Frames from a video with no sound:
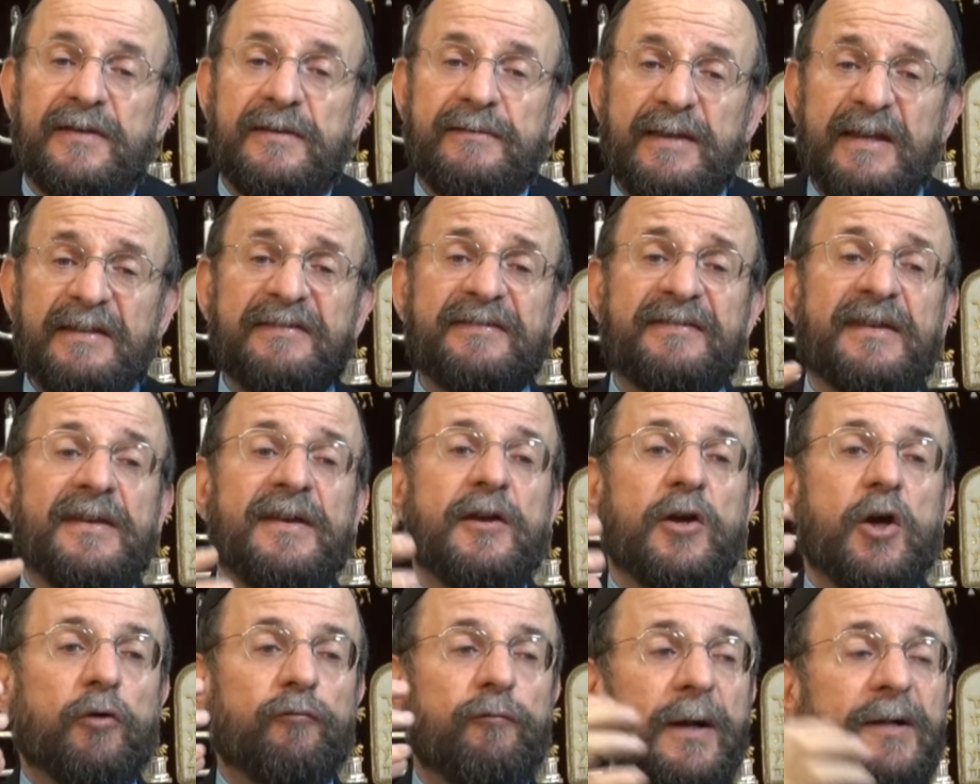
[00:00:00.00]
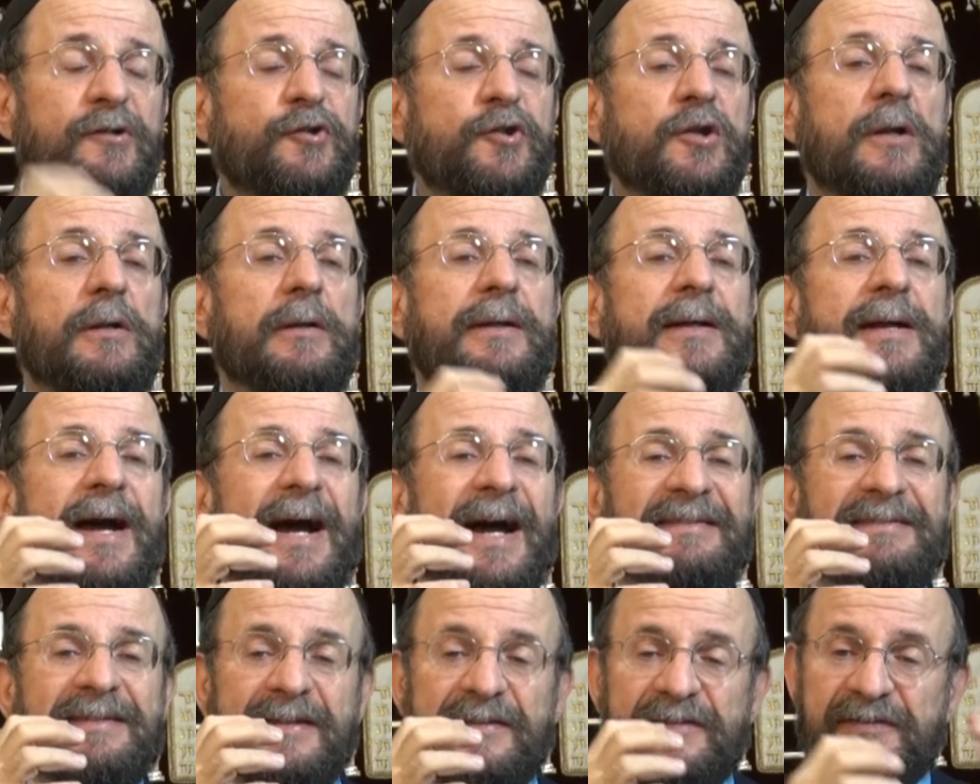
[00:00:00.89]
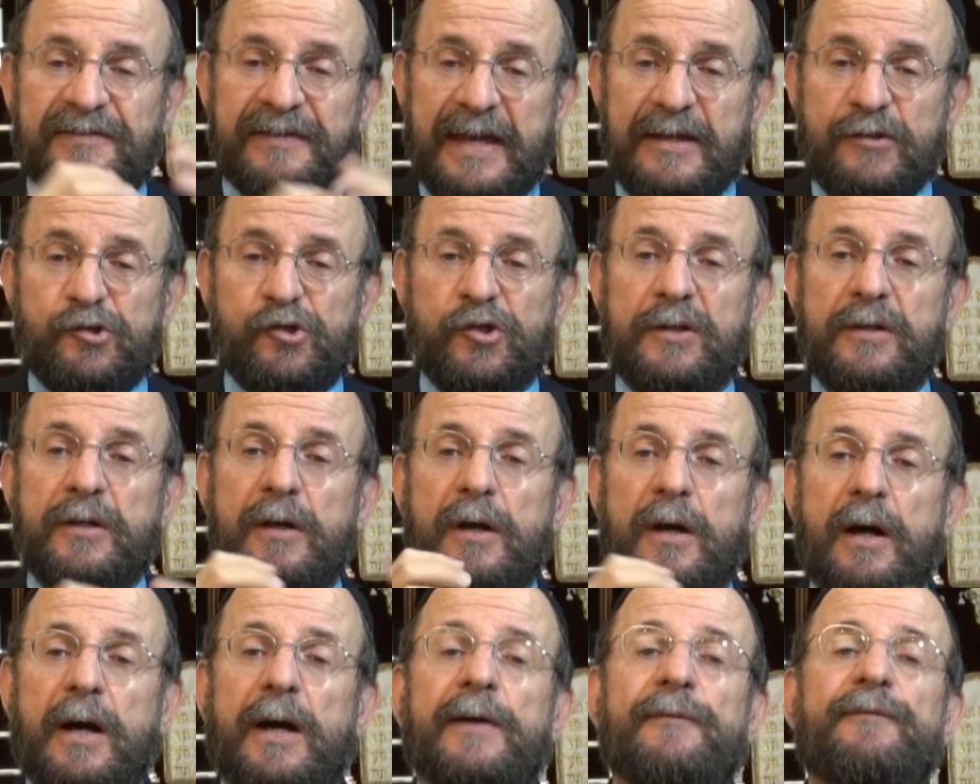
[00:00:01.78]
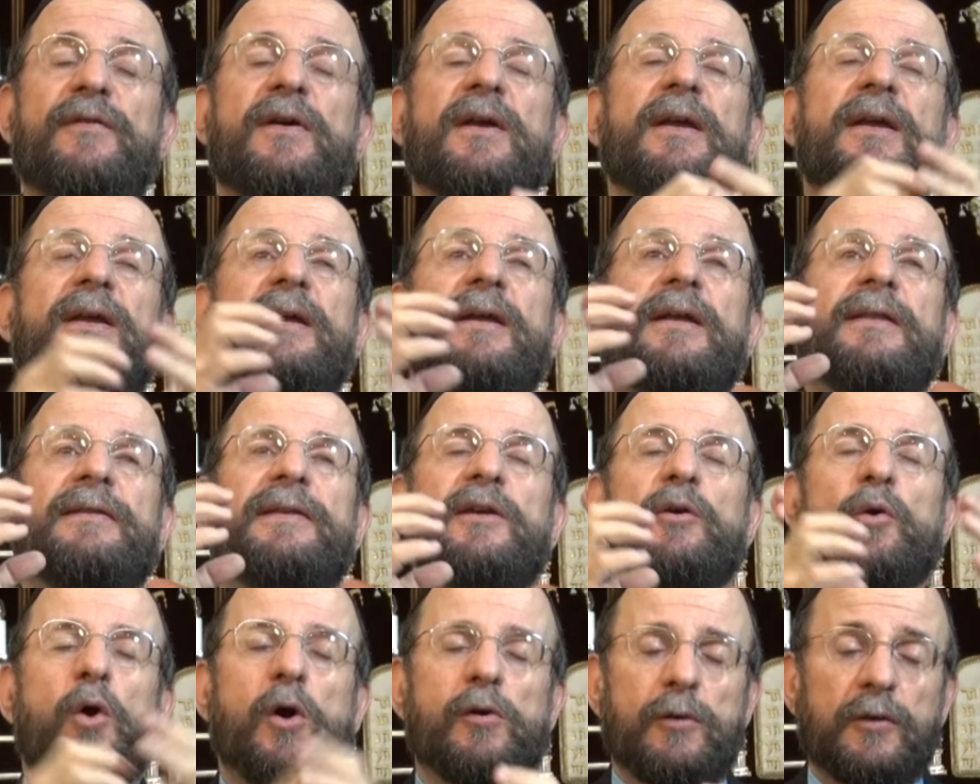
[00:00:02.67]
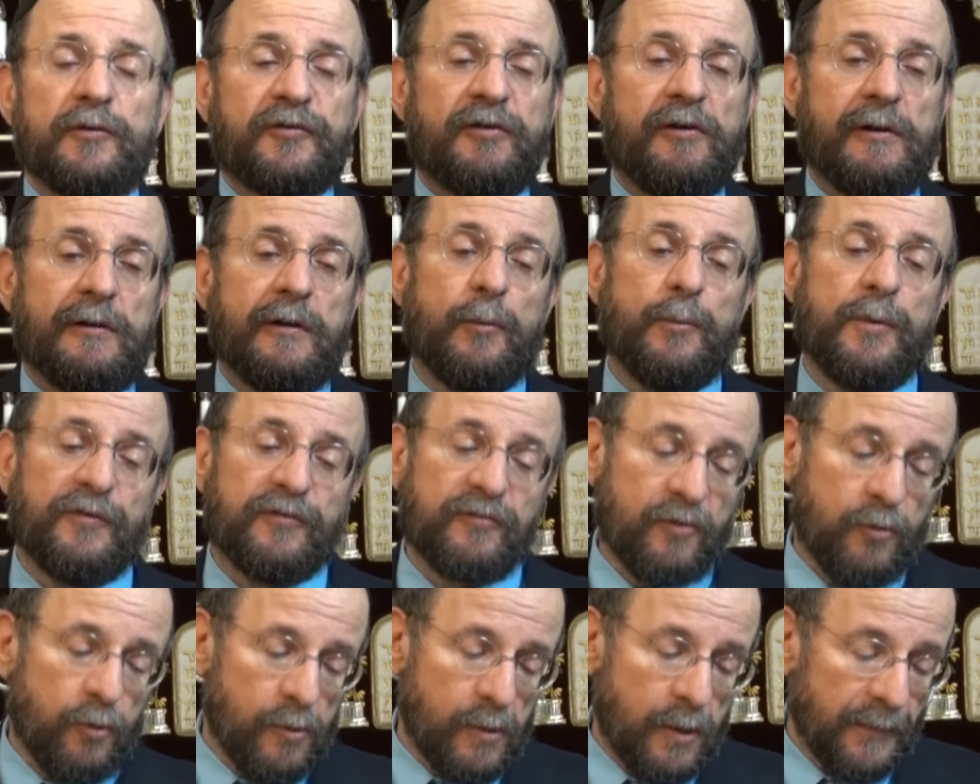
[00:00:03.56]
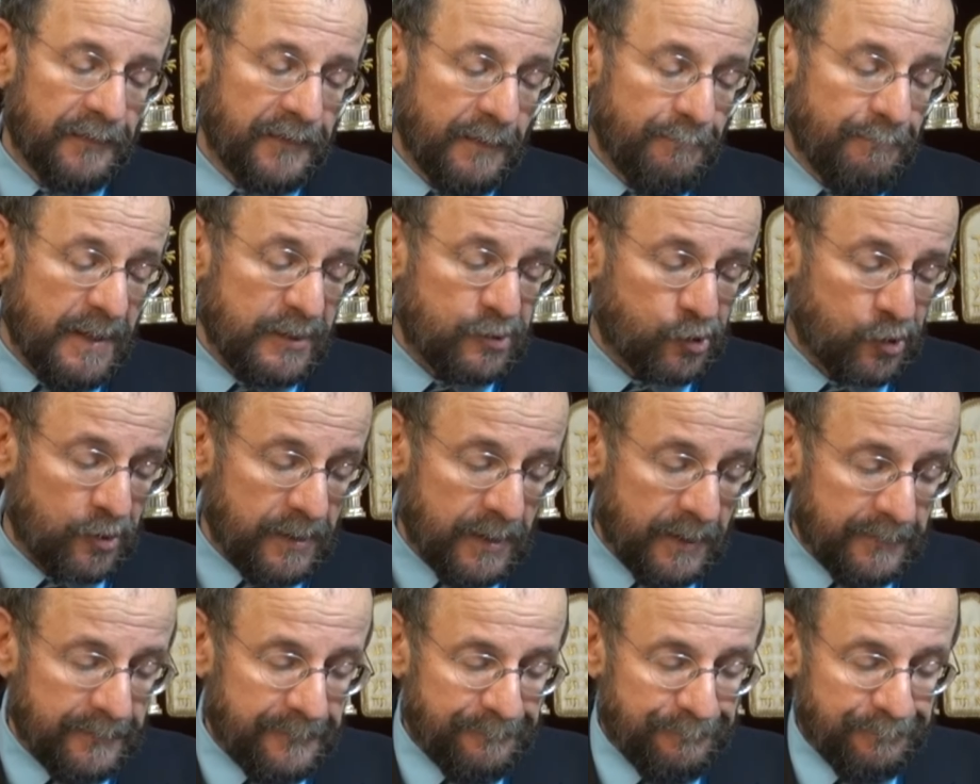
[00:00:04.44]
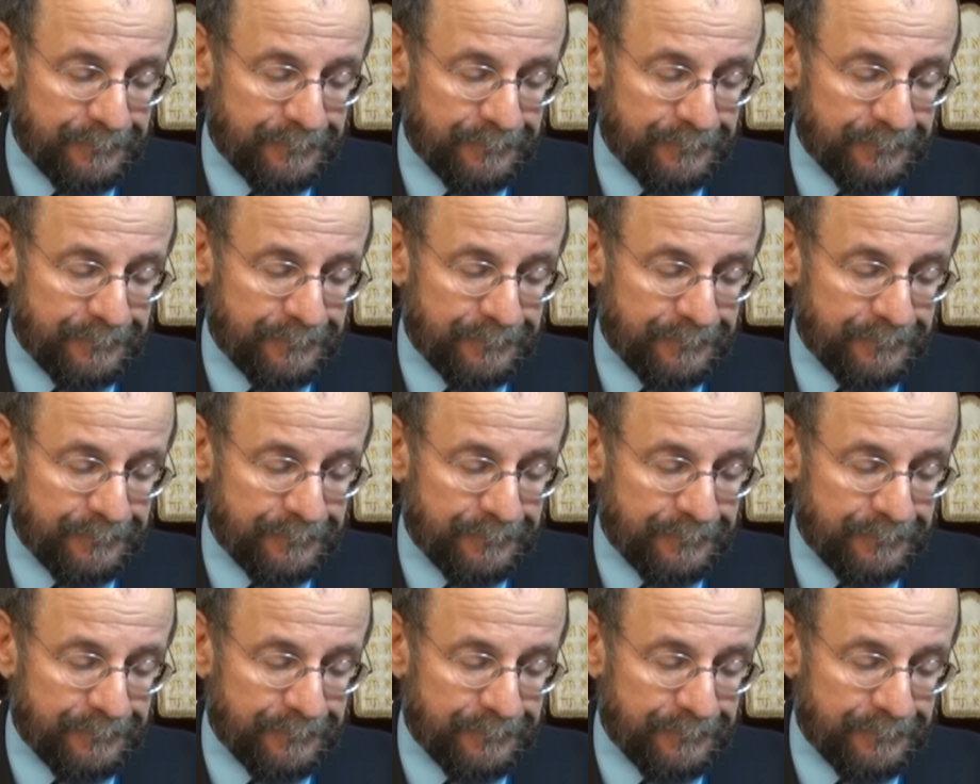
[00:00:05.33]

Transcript: And this original condensation of the oral Torah was called the Mishnah.